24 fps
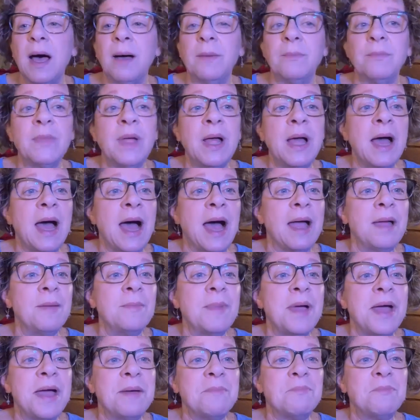
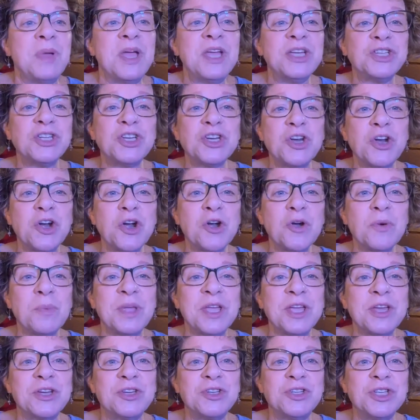I'm pitching her
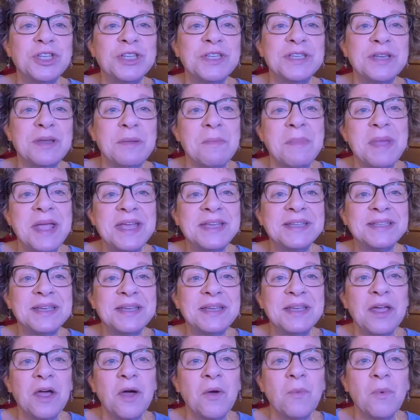because she's an
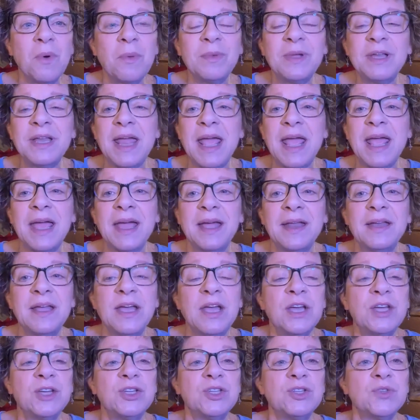amazing young woman, and
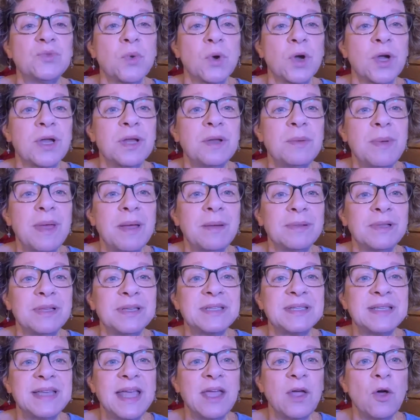she's working to be able to
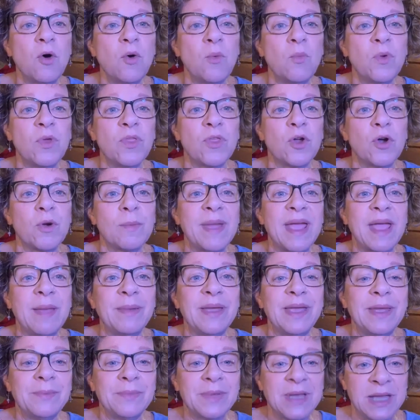stay home with her
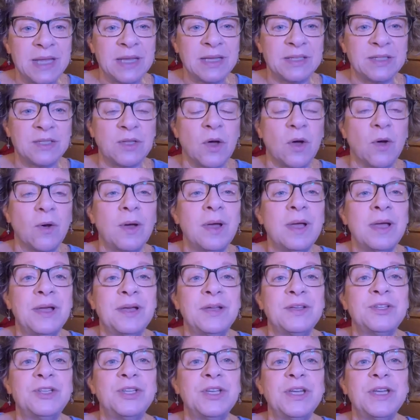baby. So
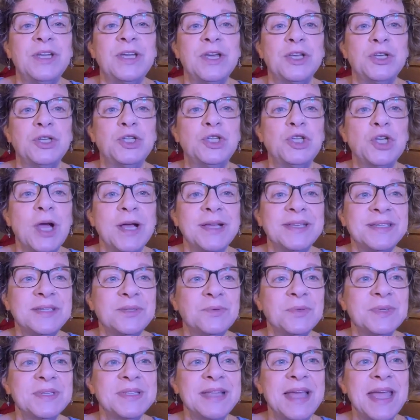she
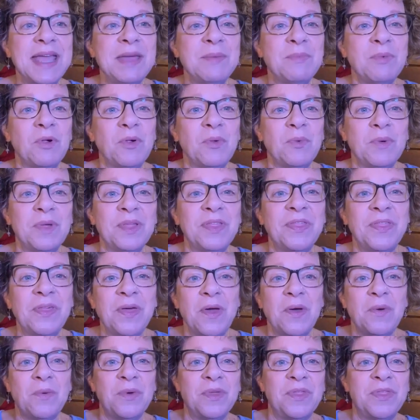just was able,
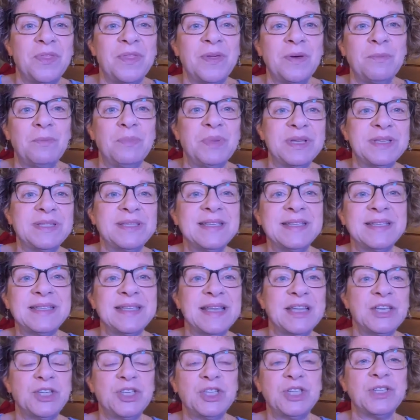with the business
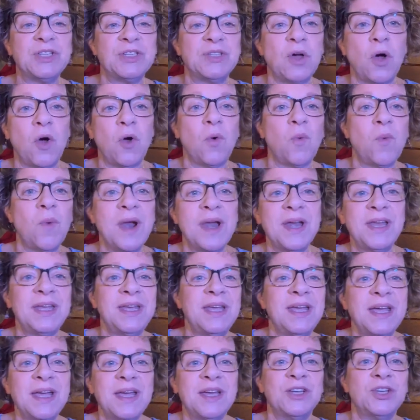that she's
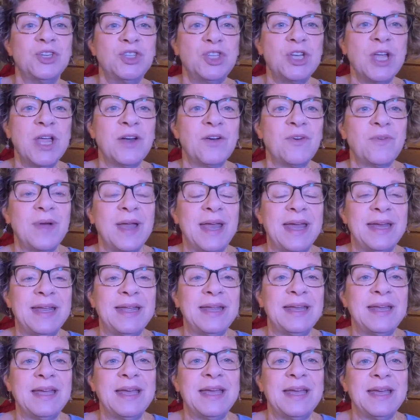already
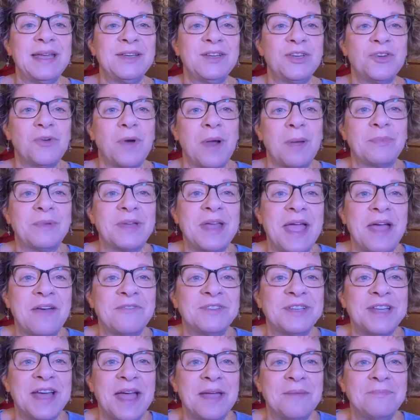generated, to drop to
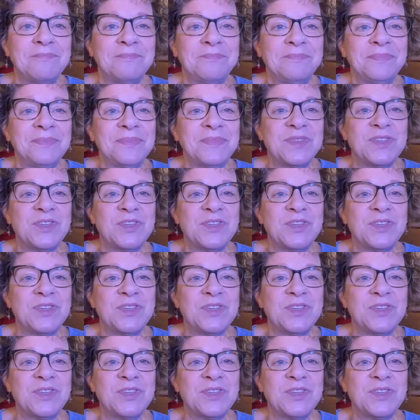halftime.